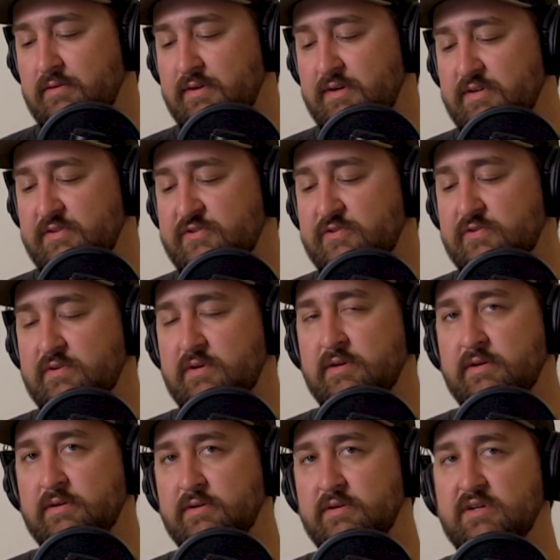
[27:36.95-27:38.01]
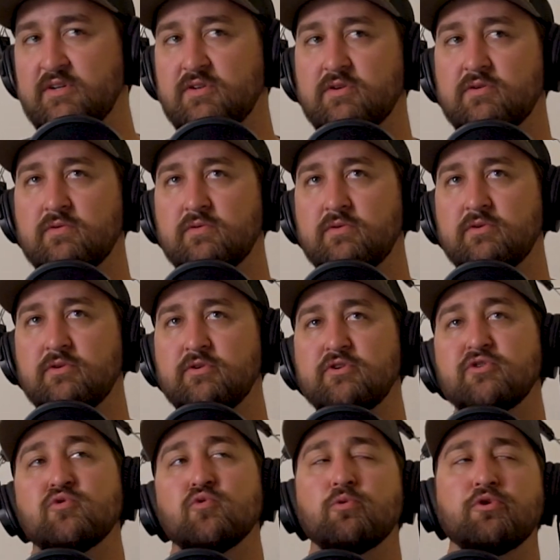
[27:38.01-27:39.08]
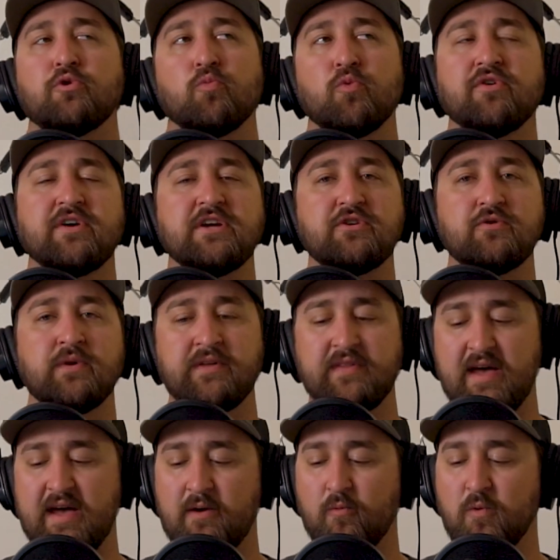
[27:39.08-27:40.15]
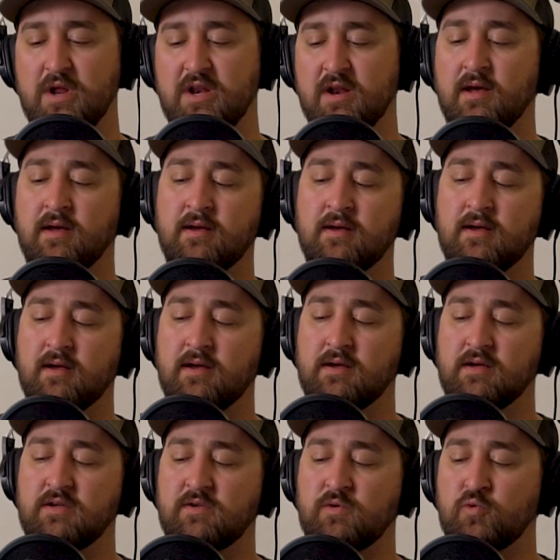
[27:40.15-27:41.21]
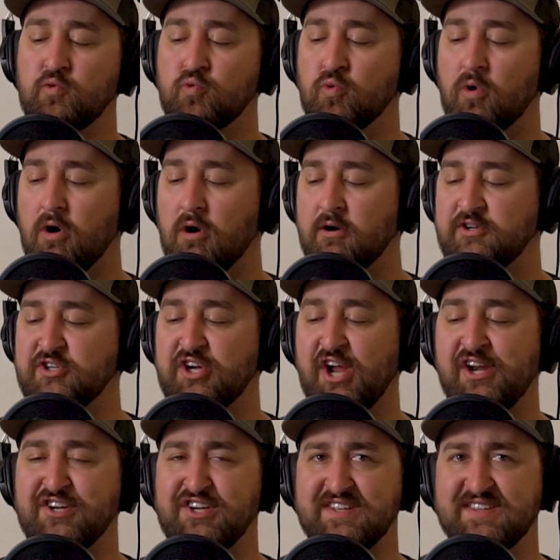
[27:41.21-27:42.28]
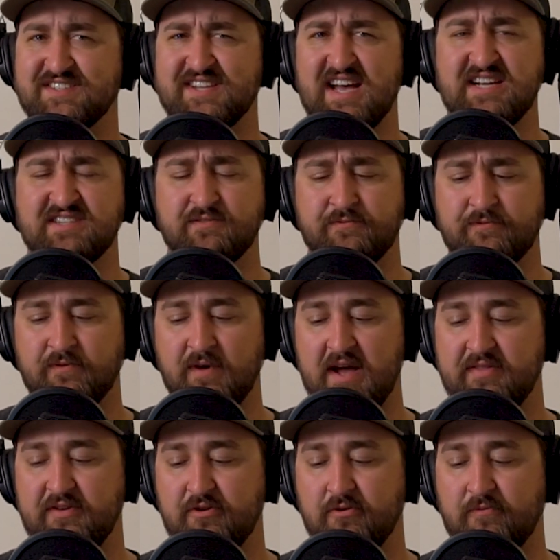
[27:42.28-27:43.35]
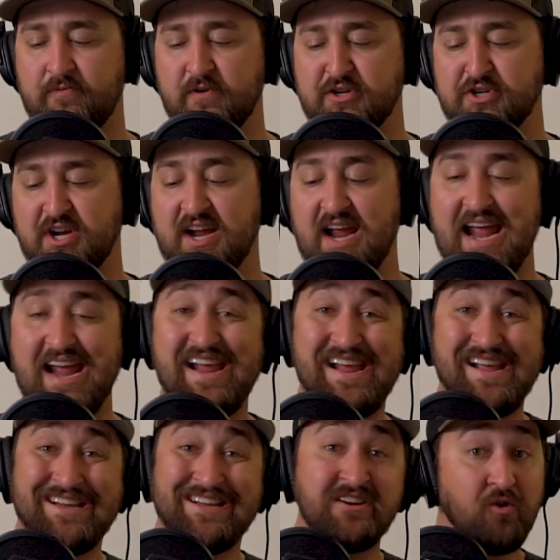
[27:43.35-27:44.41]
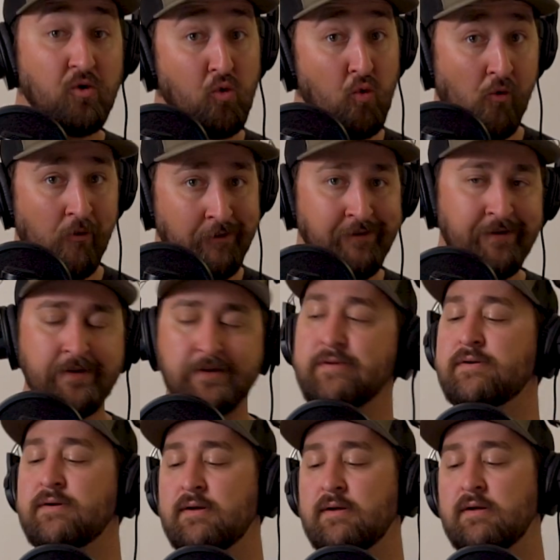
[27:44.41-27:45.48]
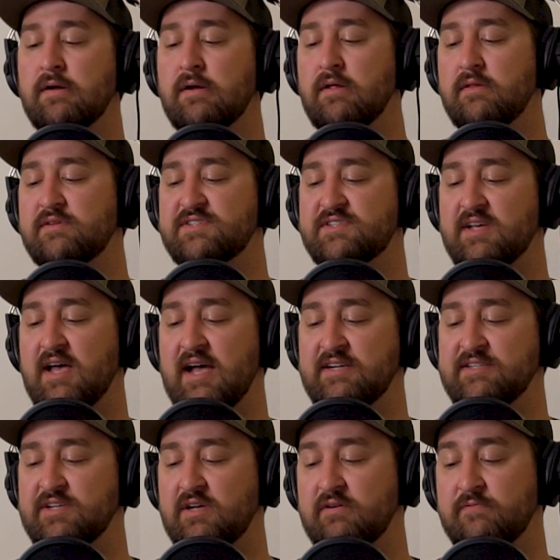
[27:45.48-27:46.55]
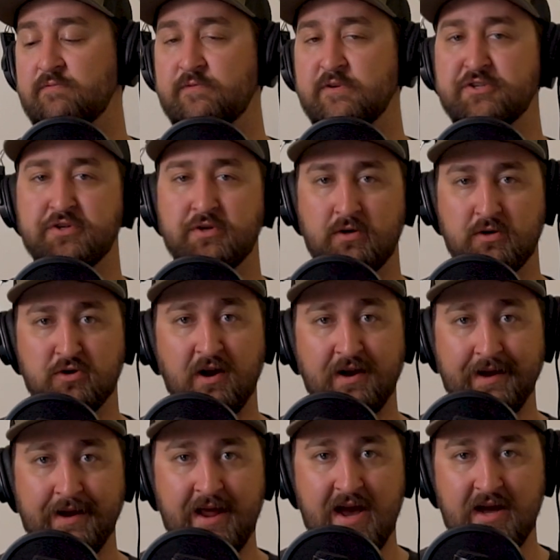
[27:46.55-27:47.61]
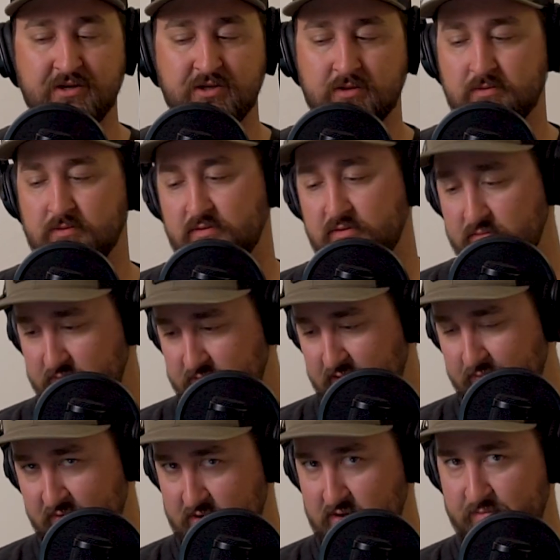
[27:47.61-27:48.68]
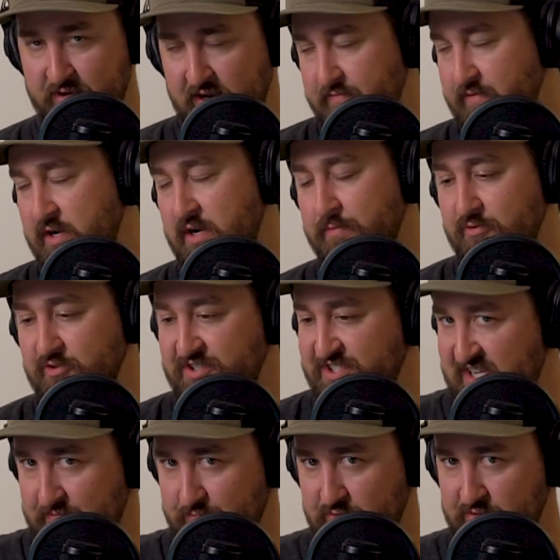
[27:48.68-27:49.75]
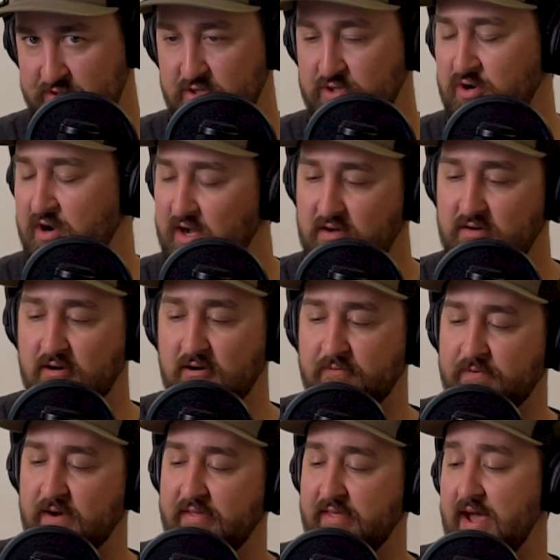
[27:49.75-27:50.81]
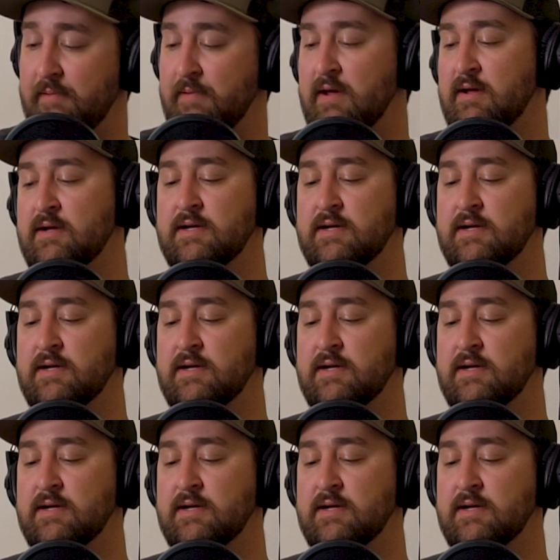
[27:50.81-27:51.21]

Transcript: it's, it, you're, you're really doing that when you are changing the size of fly that you're fishing and or the size of fish that you're trying to catch. Let me, let me give you a couple examples to try and clarify that.